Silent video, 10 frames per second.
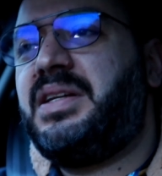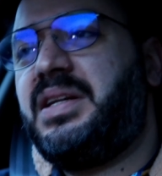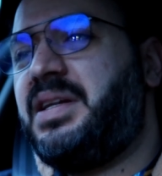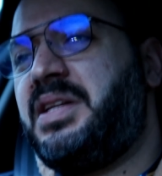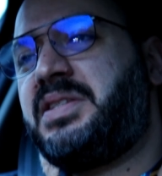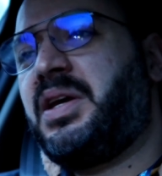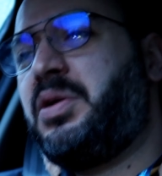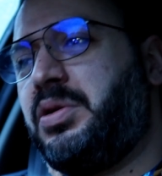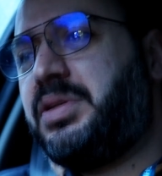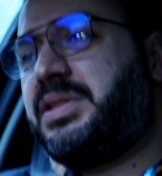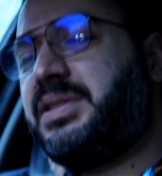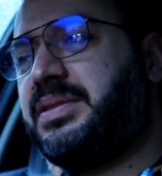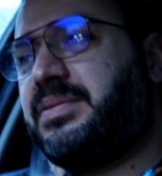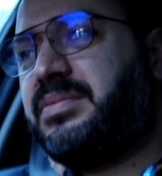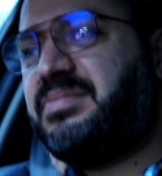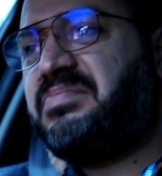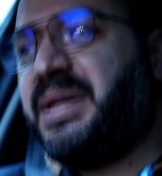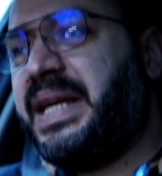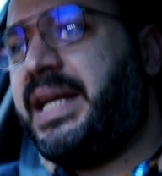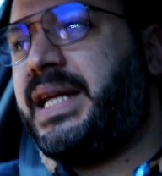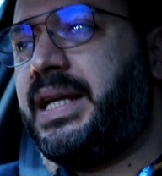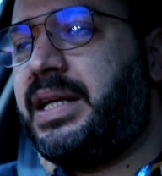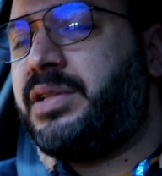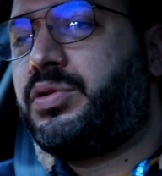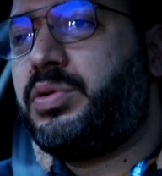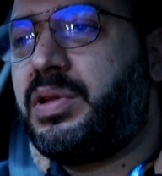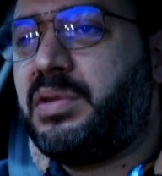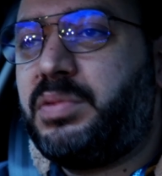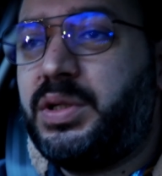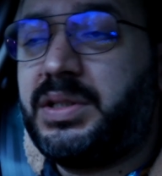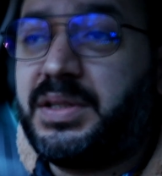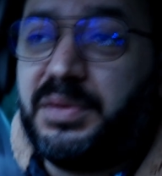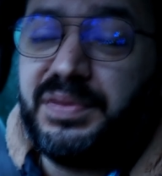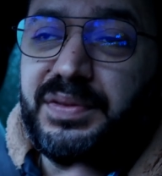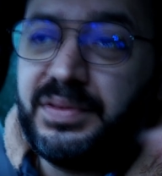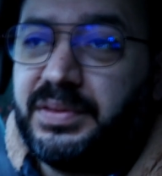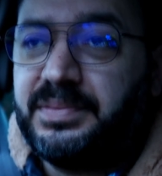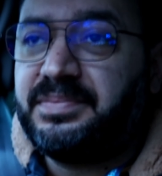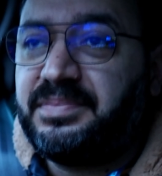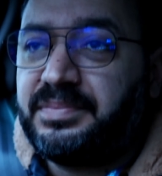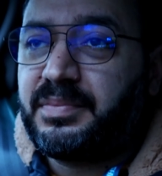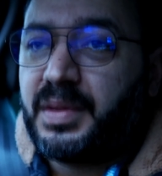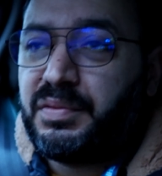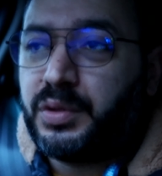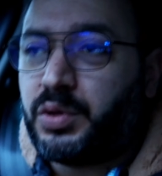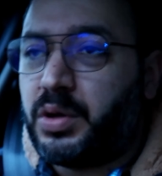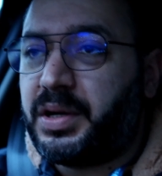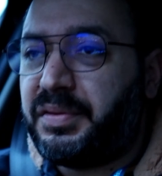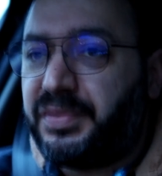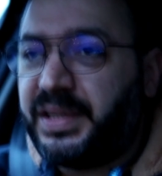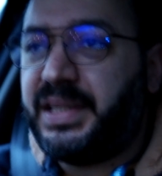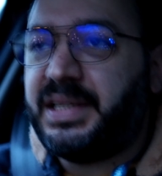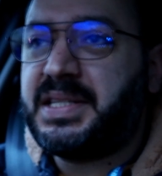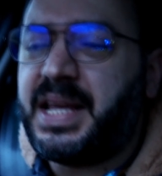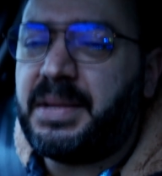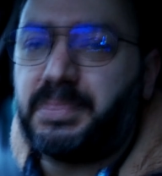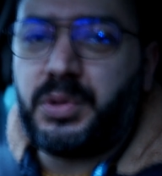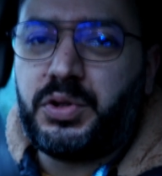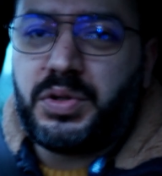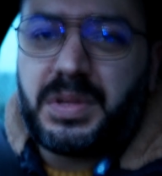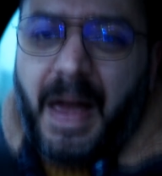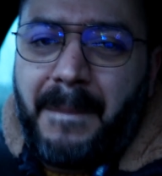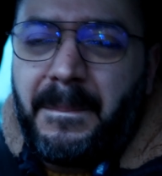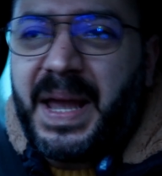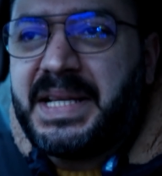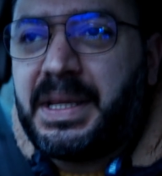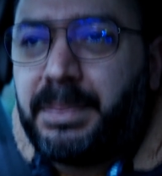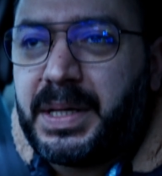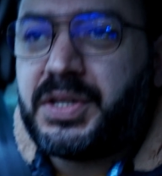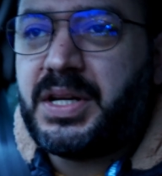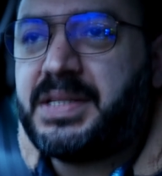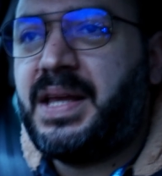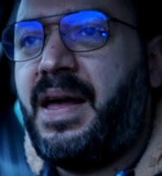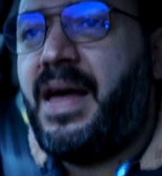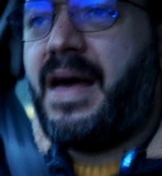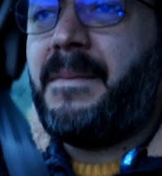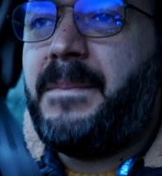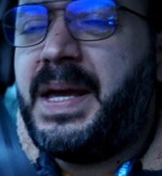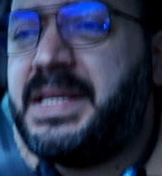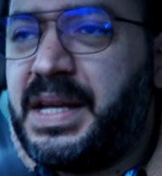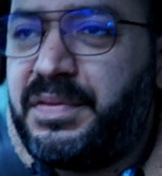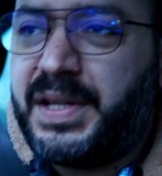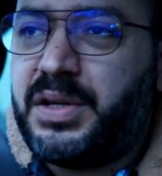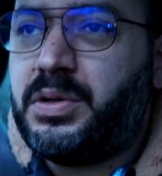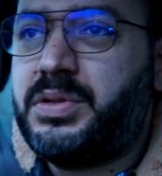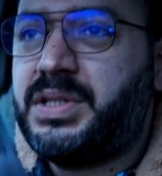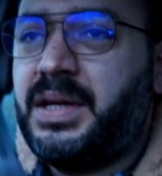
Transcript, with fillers: it's a good beginning into the world of photography. It's going to produce amazing pictures, amazing videos.